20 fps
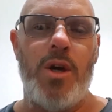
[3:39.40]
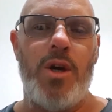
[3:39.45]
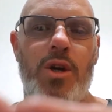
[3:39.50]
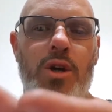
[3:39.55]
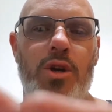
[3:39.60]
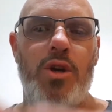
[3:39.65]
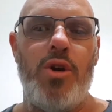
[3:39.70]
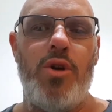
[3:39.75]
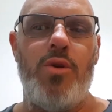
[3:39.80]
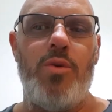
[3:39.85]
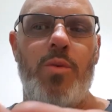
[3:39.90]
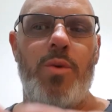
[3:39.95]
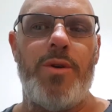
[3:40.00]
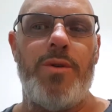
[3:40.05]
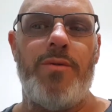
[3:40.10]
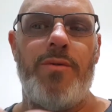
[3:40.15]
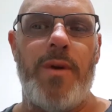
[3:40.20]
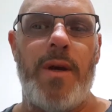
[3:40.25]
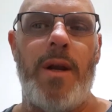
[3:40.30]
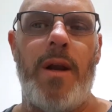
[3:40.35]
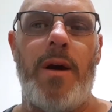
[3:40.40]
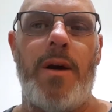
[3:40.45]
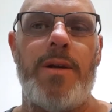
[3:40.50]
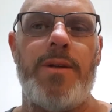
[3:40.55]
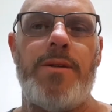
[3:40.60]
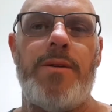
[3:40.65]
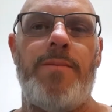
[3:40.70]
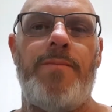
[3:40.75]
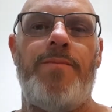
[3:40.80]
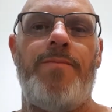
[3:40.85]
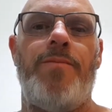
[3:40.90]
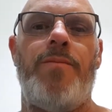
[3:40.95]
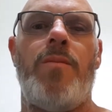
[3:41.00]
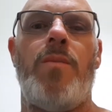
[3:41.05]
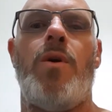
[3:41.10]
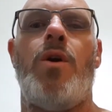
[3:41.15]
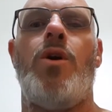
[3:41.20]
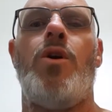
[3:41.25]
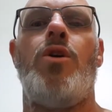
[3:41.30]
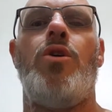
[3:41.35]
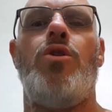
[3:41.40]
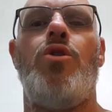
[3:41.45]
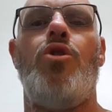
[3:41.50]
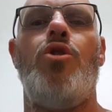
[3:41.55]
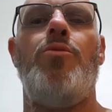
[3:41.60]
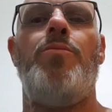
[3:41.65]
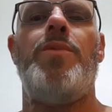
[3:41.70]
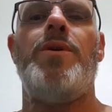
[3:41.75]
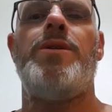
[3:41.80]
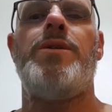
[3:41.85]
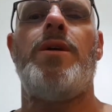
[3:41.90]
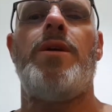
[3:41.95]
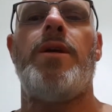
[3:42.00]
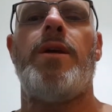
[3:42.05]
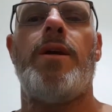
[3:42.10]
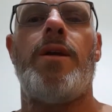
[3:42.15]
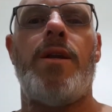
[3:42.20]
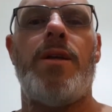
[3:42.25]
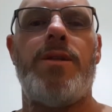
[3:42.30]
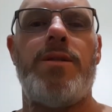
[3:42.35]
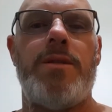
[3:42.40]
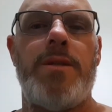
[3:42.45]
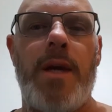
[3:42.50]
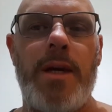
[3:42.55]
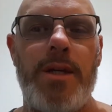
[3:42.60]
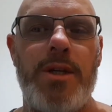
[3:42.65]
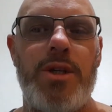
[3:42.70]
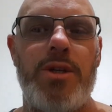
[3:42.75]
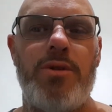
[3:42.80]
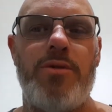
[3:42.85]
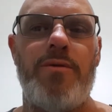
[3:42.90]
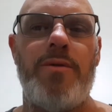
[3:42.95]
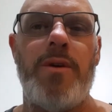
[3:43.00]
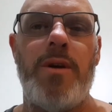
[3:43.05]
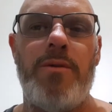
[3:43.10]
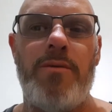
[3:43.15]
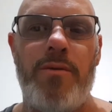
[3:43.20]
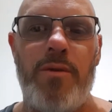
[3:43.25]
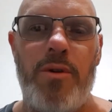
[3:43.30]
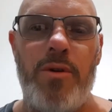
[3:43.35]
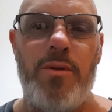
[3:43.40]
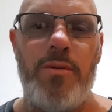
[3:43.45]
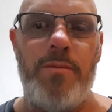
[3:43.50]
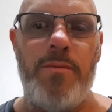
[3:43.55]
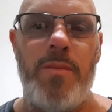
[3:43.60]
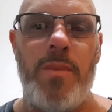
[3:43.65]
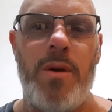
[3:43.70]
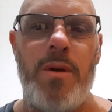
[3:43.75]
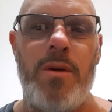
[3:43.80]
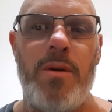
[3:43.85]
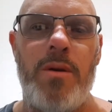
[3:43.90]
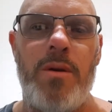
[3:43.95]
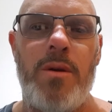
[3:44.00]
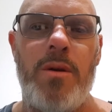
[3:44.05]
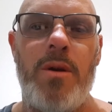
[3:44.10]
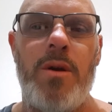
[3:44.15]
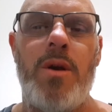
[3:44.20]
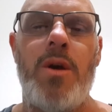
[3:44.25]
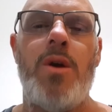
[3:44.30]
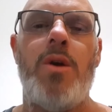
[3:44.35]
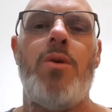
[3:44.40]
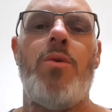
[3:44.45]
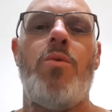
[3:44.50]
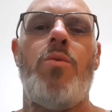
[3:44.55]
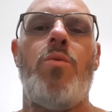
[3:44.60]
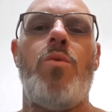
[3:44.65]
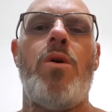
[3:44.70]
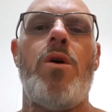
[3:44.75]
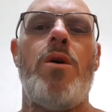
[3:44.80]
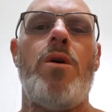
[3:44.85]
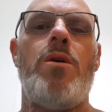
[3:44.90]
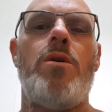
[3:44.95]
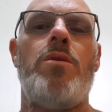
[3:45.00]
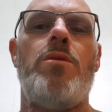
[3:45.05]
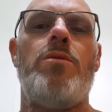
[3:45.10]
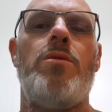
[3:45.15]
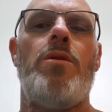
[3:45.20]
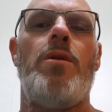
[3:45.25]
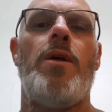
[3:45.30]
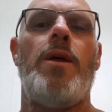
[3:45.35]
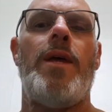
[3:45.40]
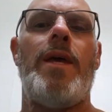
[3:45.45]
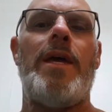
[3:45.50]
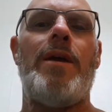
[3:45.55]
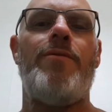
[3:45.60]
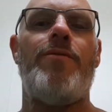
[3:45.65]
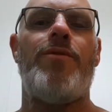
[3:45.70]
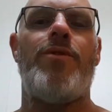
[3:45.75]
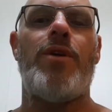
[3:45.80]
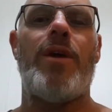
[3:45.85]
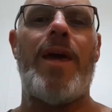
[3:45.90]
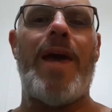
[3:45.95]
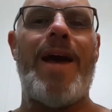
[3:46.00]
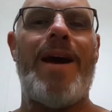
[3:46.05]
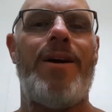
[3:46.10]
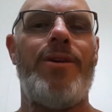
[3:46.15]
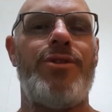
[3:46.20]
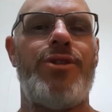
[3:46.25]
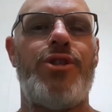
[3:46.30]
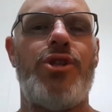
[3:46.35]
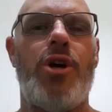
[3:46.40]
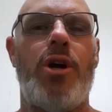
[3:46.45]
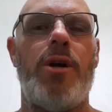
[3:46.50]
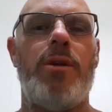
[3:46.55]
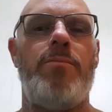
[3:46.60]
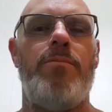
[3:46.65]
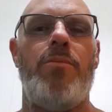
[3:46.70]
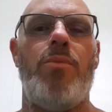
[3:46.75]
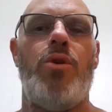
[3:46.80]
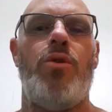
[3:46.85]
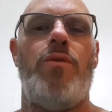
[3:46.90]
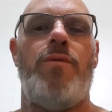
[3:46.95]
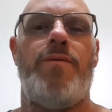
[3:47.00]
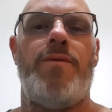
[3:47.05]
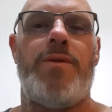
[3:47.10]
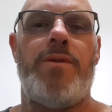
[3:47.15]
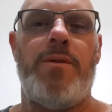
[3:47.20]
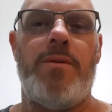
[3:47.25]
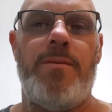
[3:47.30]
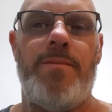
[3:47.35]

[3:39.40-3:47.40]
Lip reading: You wouldn't realize. You'd be sitting in a stationary room while everything outside moves,